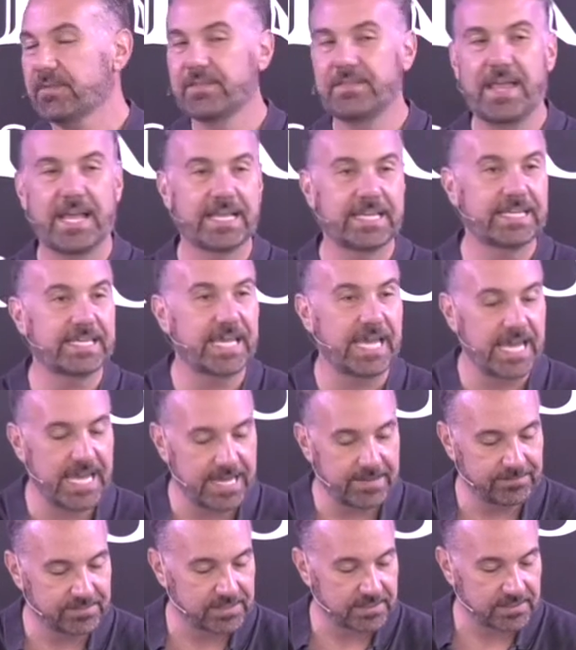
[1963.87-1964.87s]
that
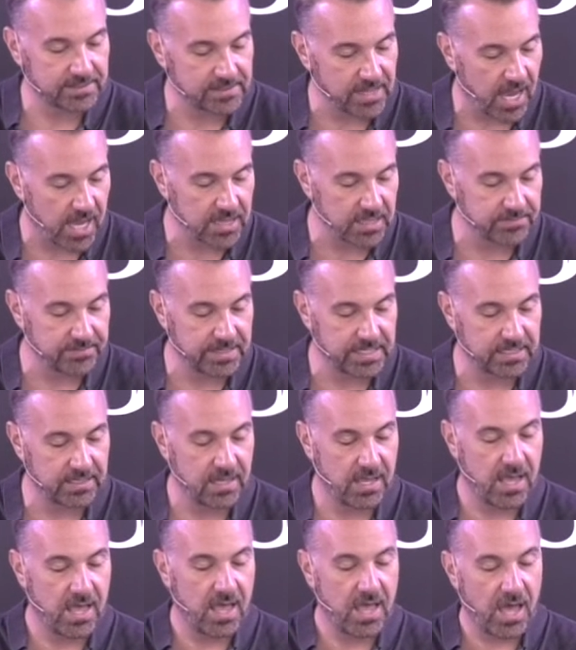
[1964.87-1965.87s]
came to Solomon
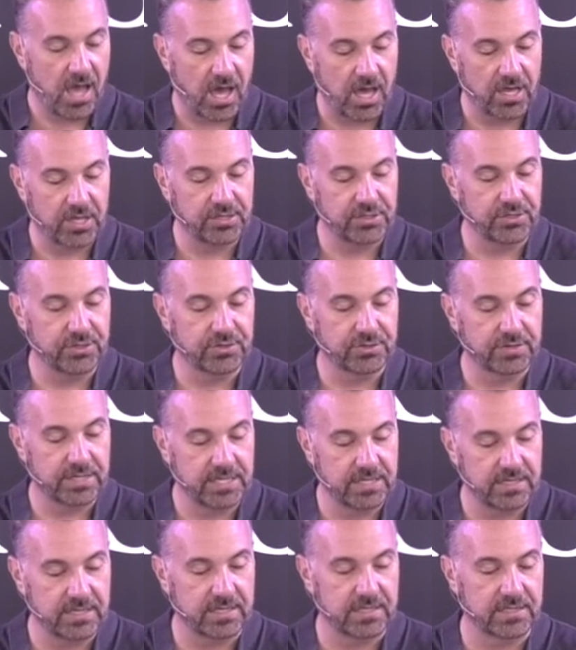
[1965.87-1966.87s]
under
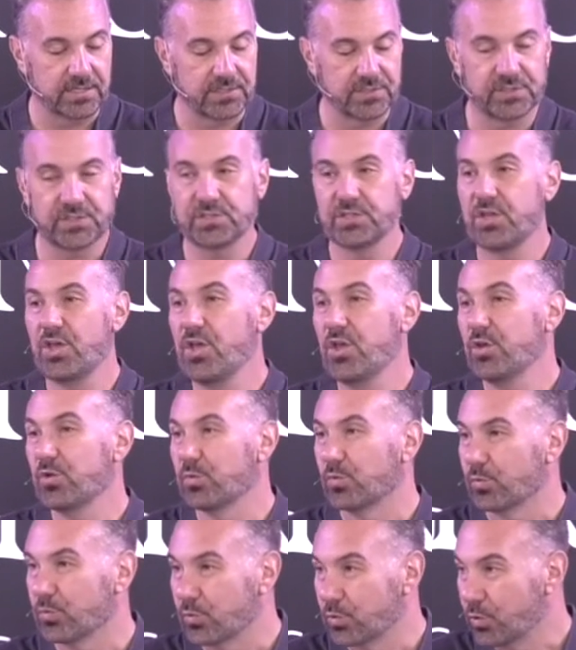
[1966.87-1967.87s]
his
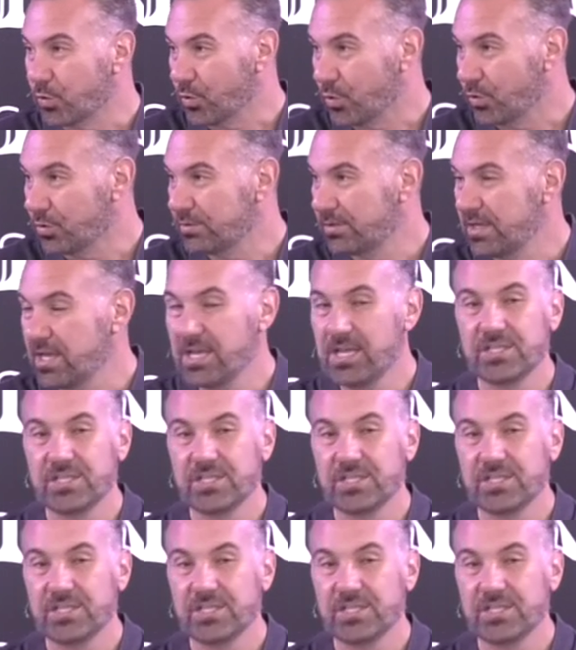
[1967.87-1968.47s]
rule.